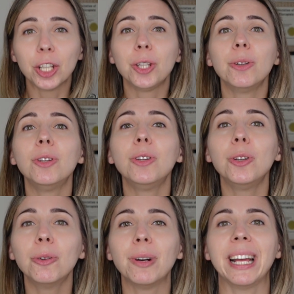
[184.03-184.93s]
You
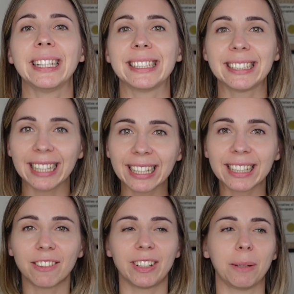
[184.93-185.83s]
knew
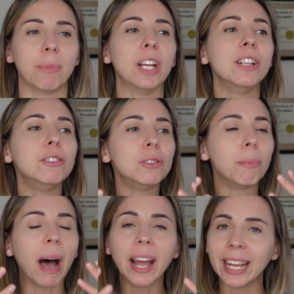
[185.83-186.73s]
instinctively, in,
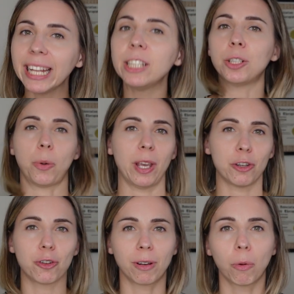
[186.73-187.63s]
by
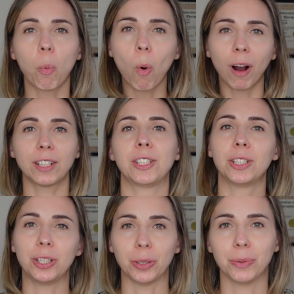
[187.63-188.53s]
intuition, what
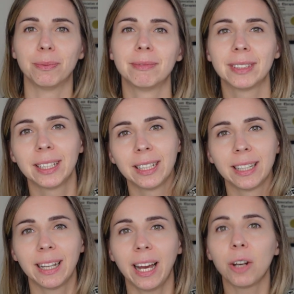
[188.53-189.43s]
to do
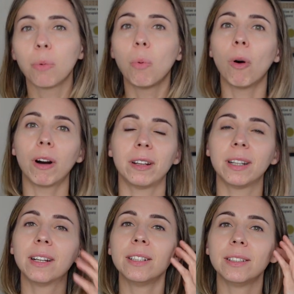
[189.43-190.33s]
and
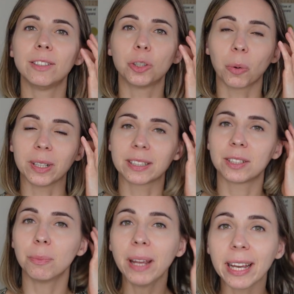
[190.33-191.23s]
what choice
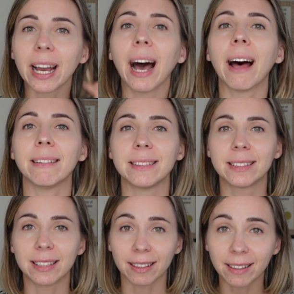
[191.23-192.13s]
to make
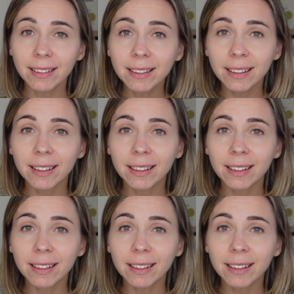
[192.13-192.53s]
until,